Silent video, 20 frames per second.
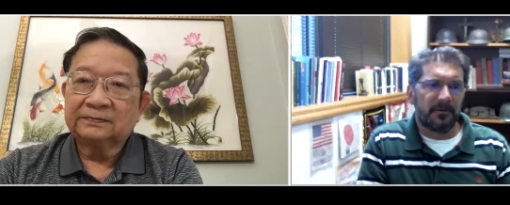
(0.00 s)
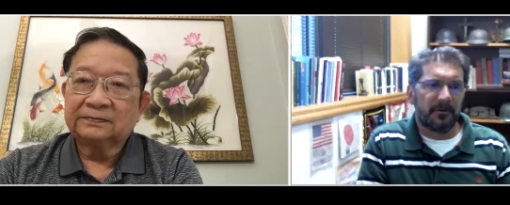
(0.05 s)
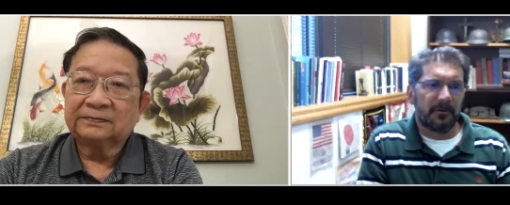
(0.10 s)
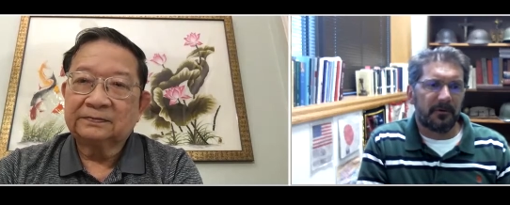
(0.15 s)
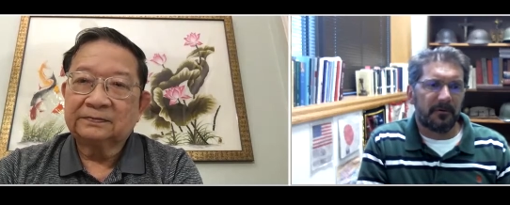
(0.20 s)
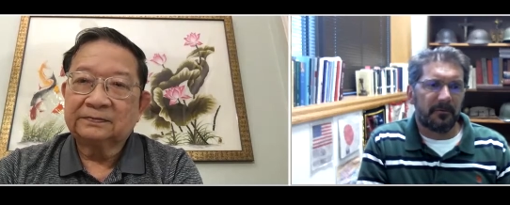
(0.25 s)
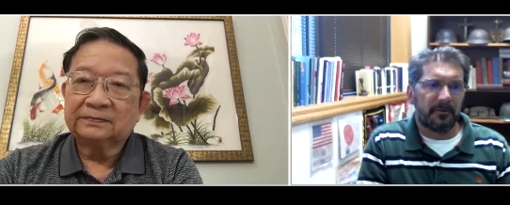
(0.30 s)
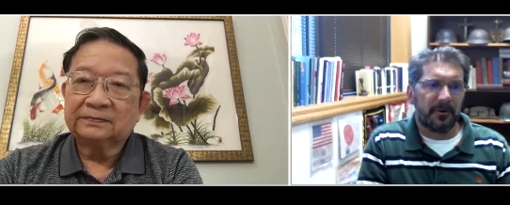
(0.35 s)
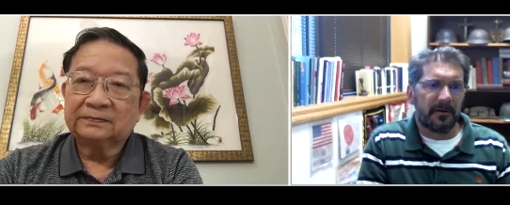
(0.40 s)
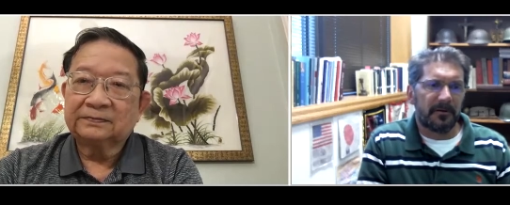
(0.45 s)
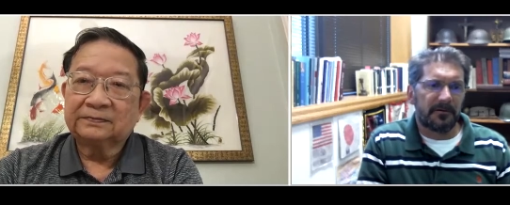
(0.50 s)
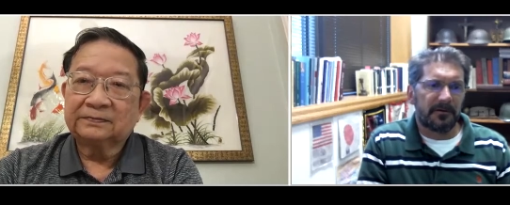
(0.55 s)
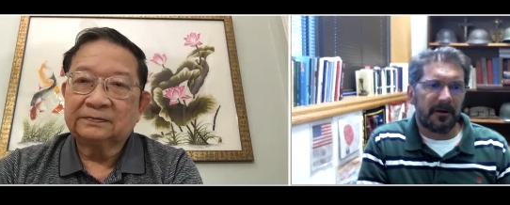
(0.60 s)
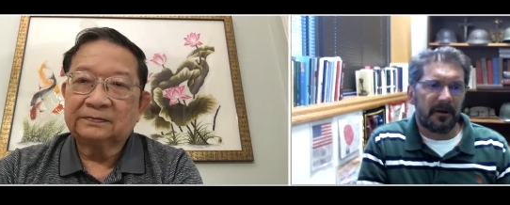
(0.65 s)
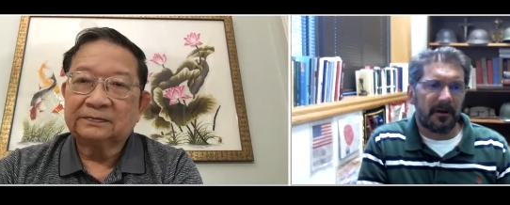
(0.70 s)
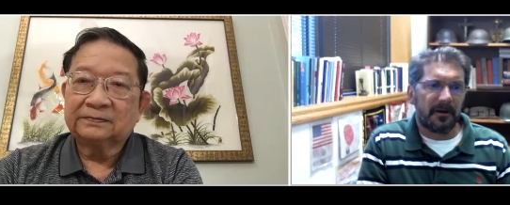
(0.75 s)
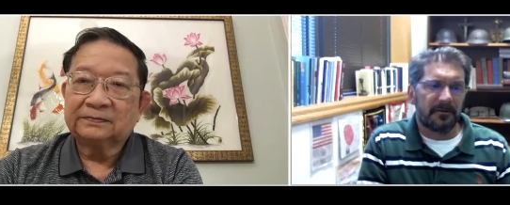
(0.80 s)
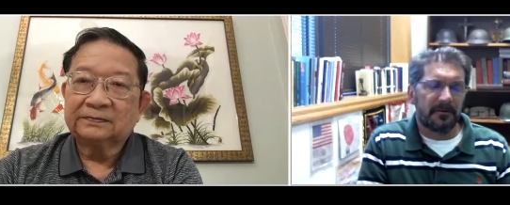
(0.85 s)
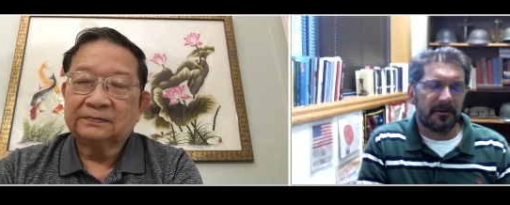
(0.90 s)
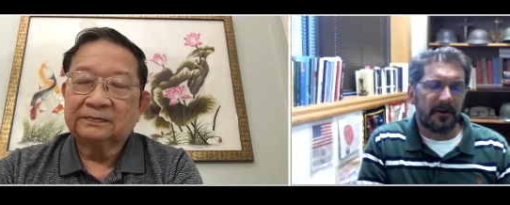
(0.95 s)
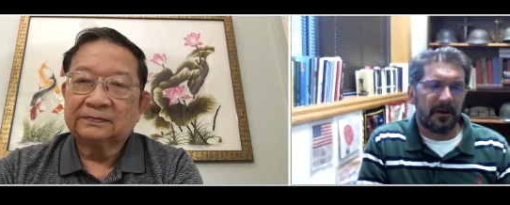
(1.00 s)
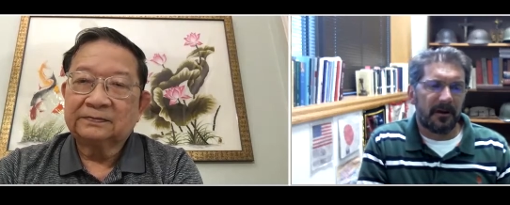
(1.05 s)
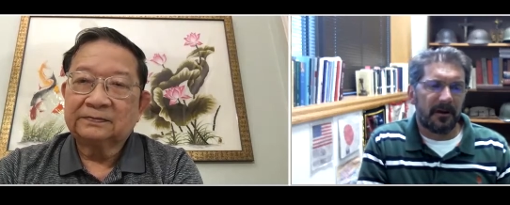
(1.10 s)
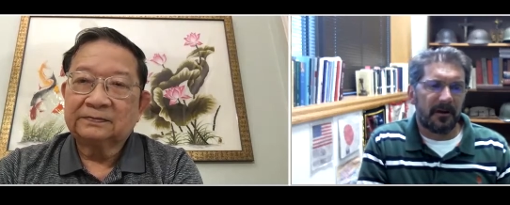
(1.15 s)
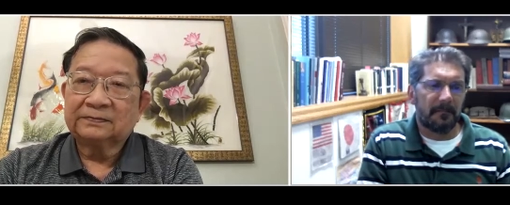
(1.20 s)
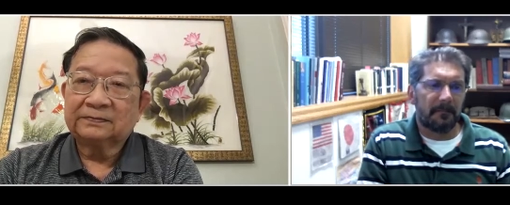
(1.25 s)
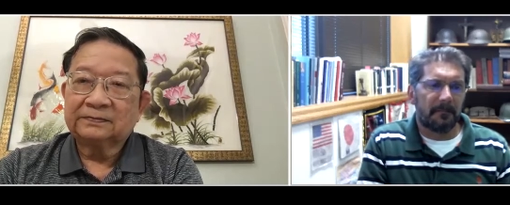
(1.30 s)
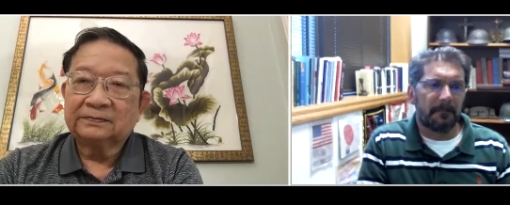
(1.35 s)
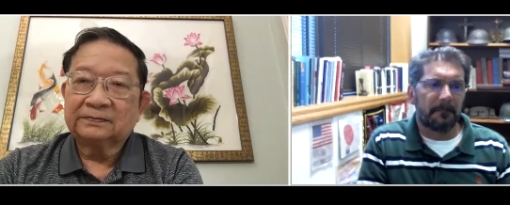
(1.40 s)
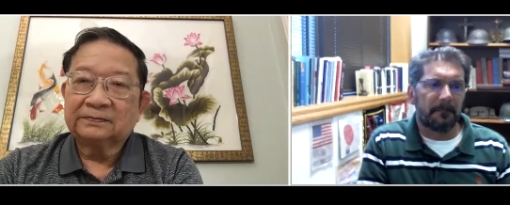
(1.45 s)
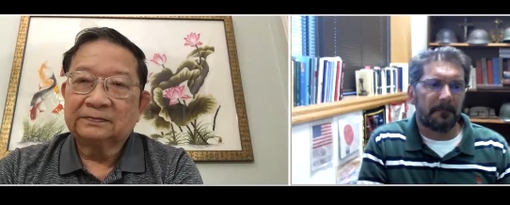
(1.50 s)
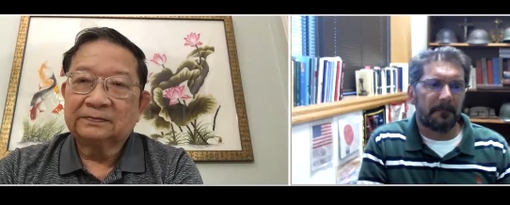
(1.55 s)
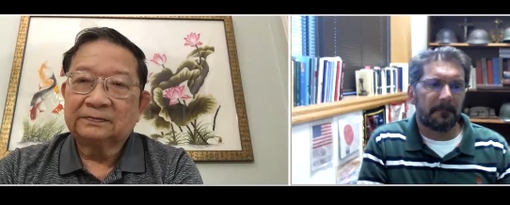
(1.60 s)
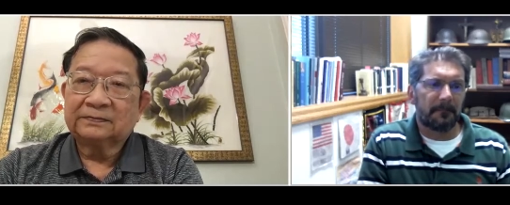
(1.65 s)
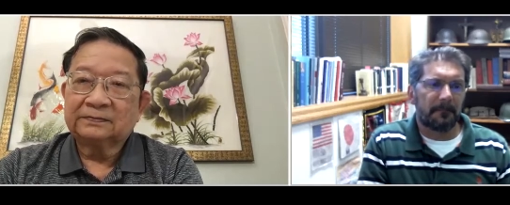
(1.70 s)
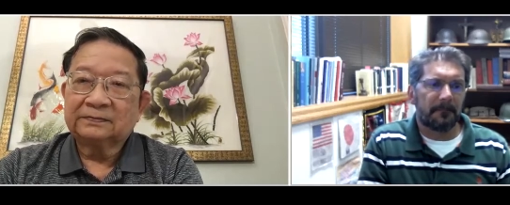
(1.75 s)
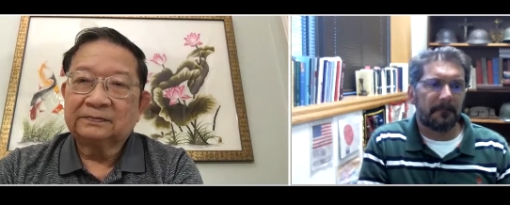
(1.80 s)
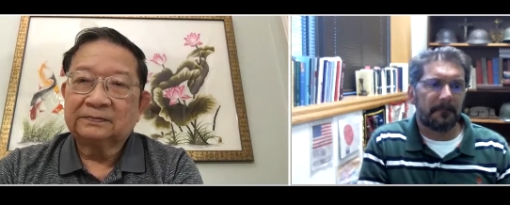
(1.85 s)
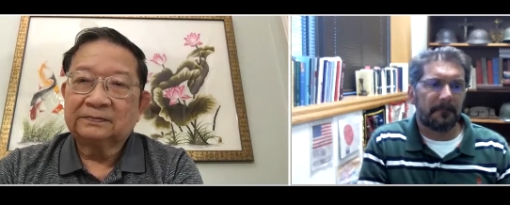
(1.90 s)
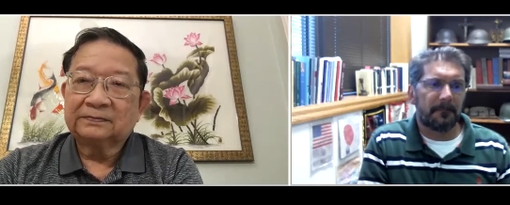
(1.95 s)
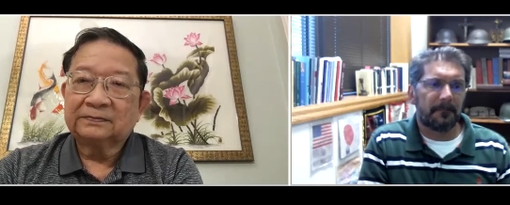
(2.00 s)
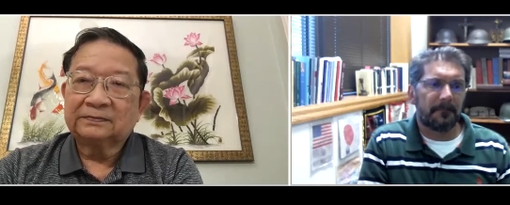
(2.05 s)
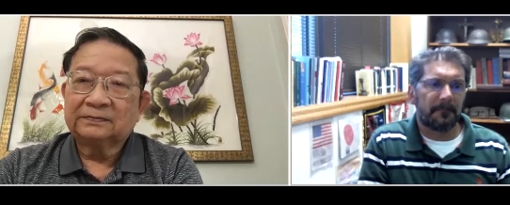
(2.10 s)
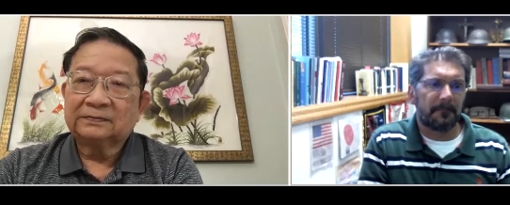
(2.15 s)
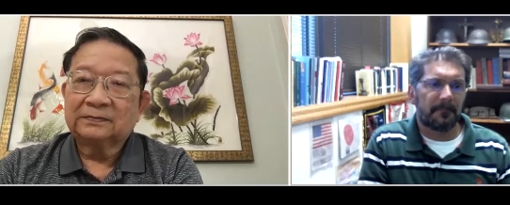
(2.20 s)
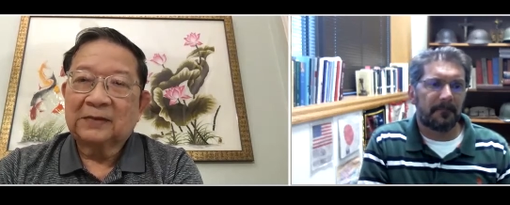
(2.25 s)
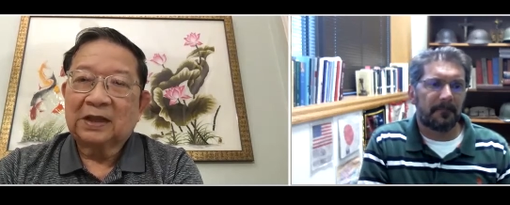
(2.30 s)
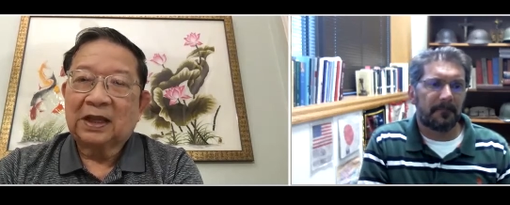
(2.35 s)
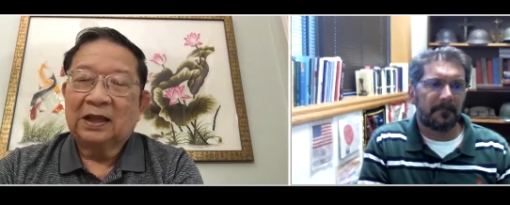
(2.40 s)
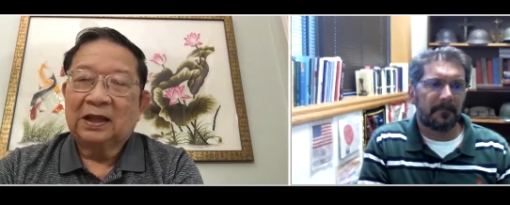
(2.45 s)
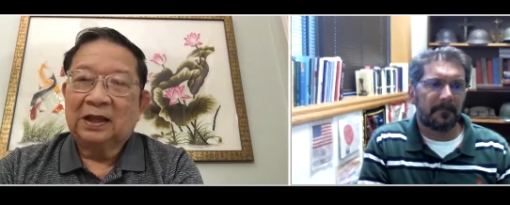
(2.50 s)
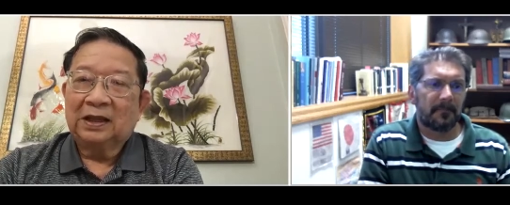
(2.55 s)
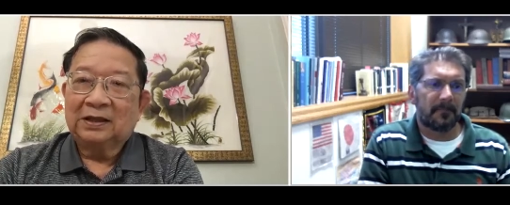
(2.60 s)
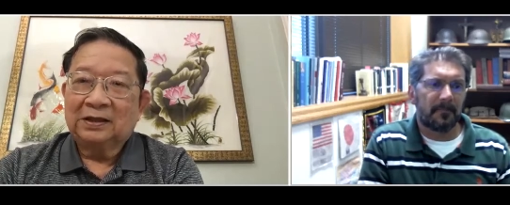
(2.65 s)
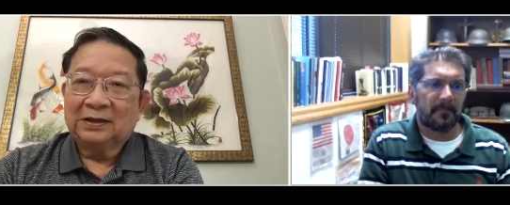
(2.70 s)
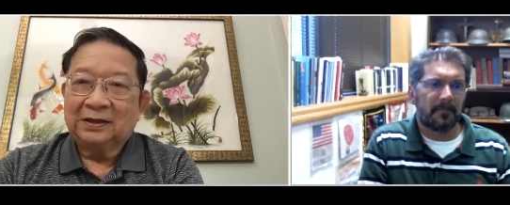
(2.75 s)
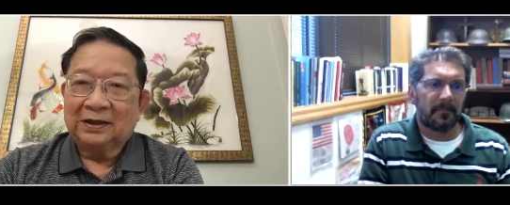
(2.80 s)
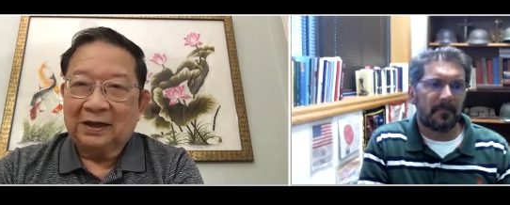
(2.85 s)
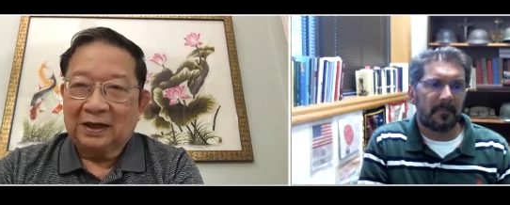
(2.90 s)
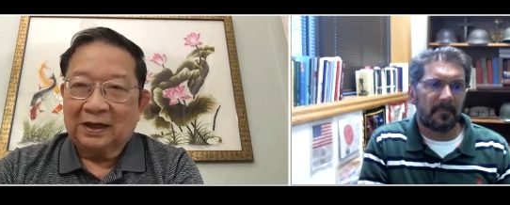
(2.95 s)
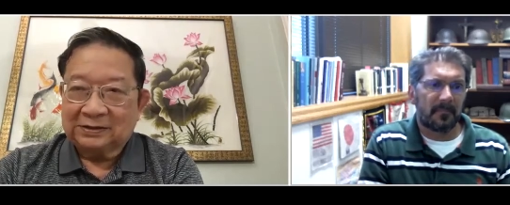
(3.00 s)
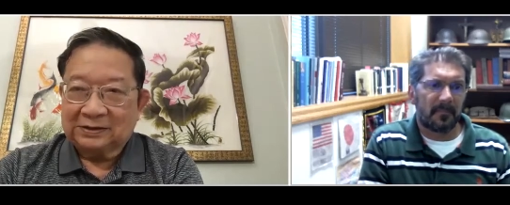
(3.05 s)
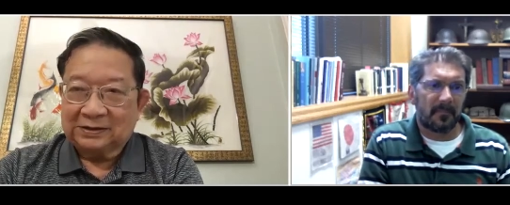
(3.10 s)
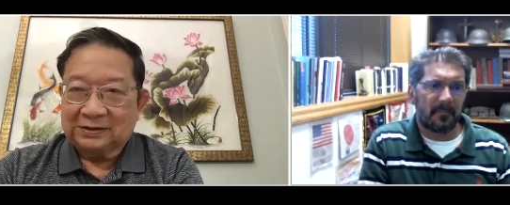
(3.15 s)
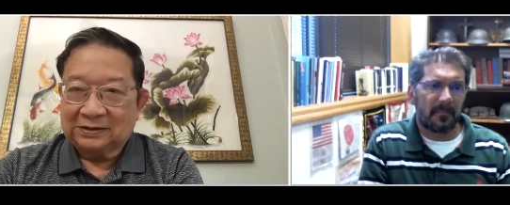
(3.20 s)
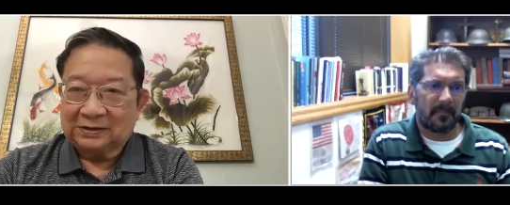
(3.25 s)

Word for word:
Speaker 1: to a re-education camp.
Speaker 2: Yes.